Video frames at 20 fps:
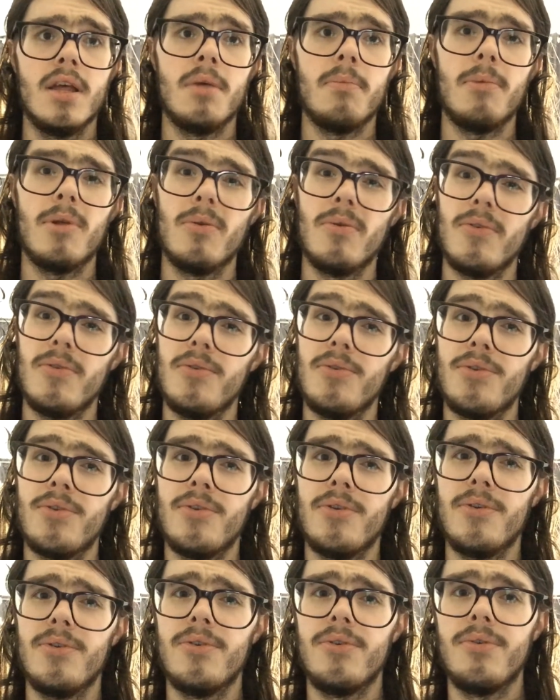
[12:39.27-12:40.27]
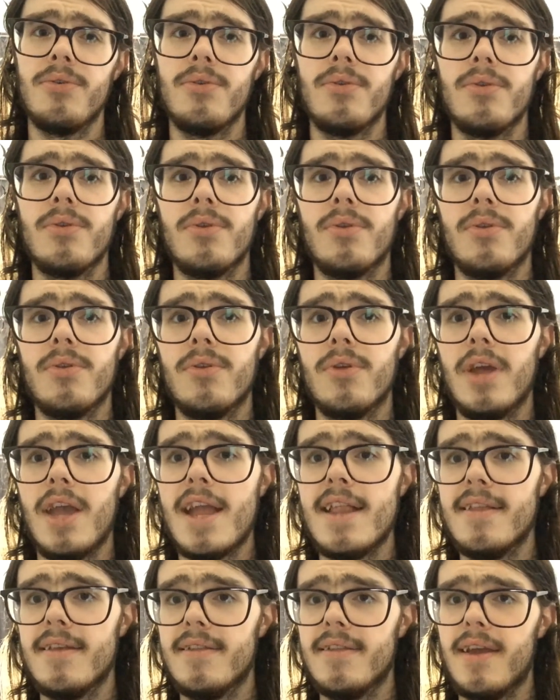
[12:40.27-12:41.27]
But it was also
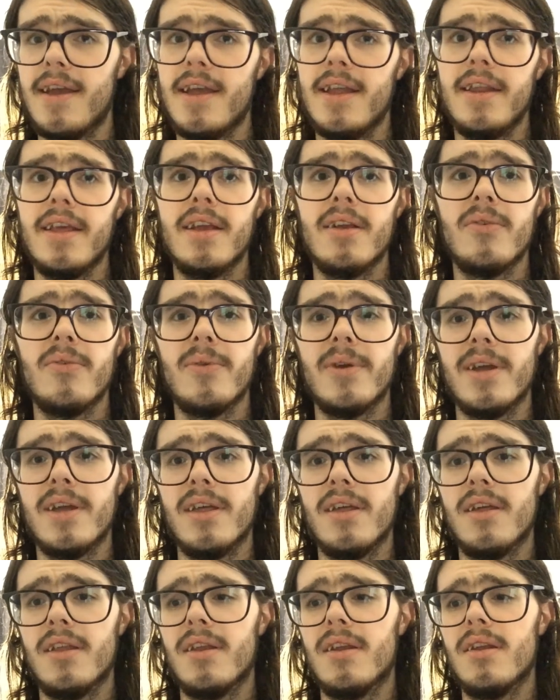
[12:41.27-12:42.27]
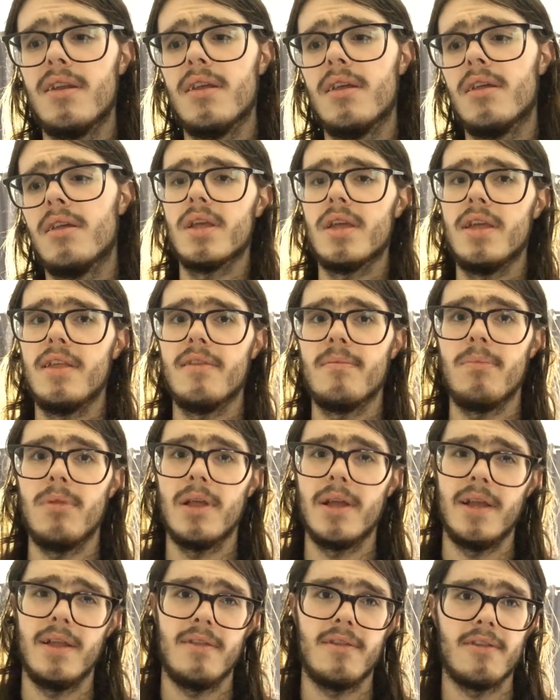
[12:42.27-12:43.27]
entertaining when his
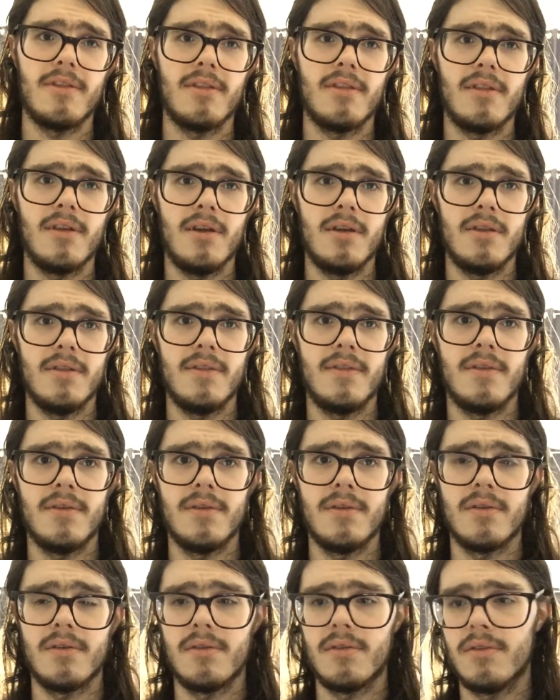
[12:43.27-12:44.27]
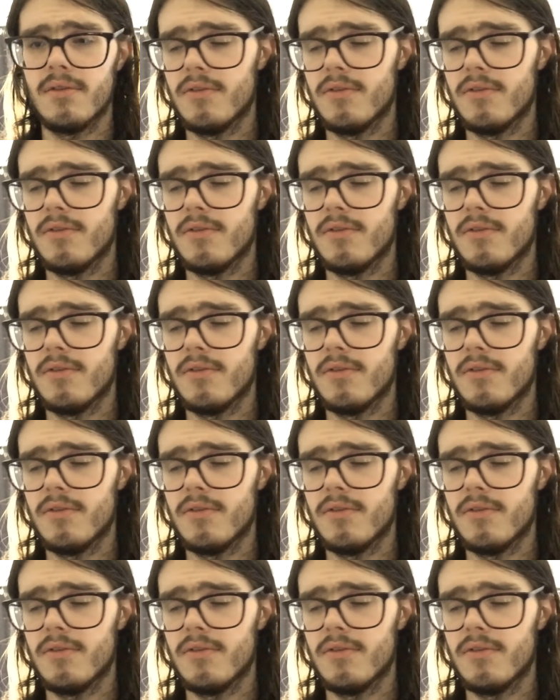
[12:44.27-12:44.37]
plans started to